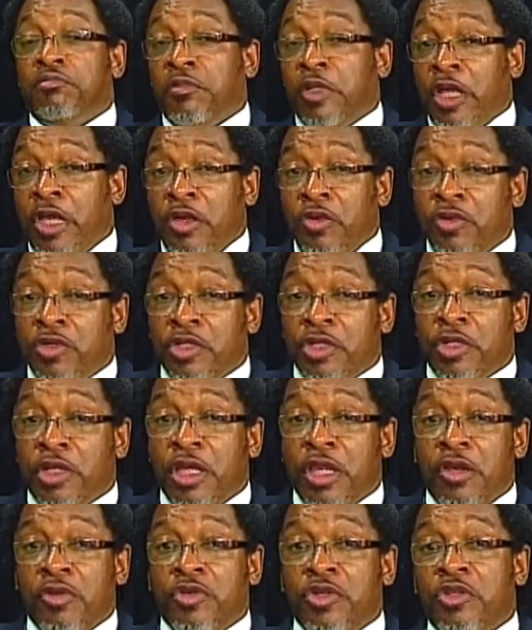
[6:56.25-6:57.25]
energy,
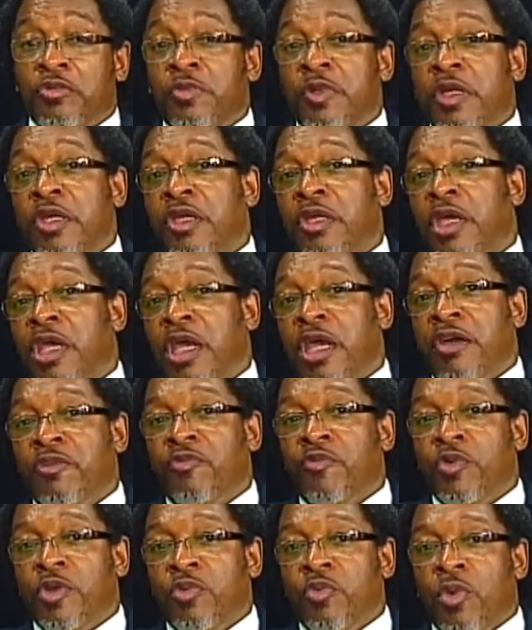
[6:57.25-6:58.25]
energy being
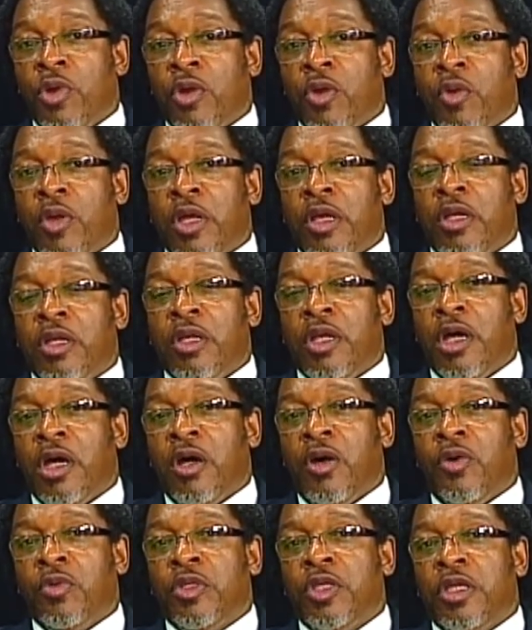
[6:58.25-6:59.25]
everywhere, and in
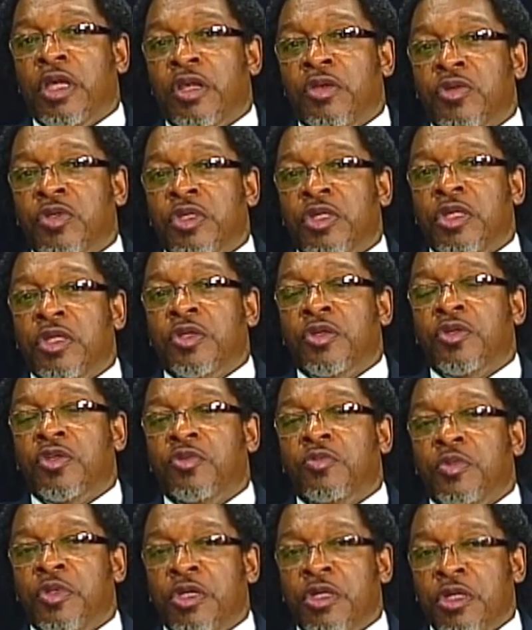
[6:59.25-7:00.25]
how the energy needed
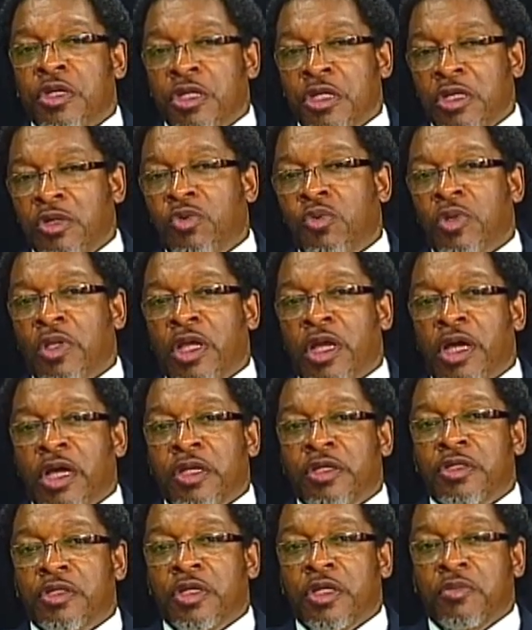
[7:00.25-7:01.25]
to be
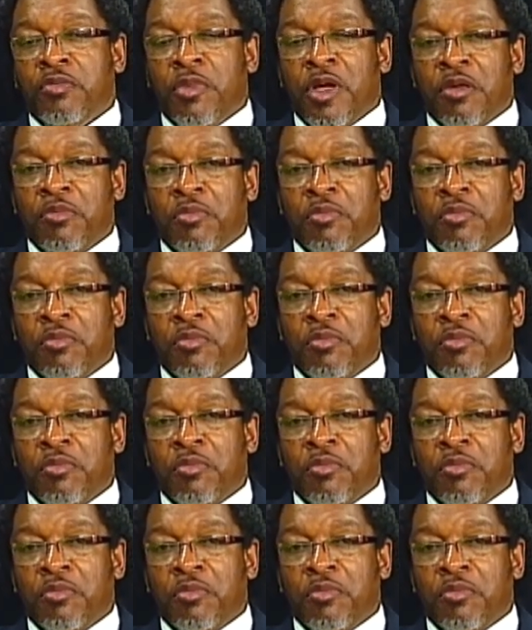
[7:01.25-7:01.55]
equalized in my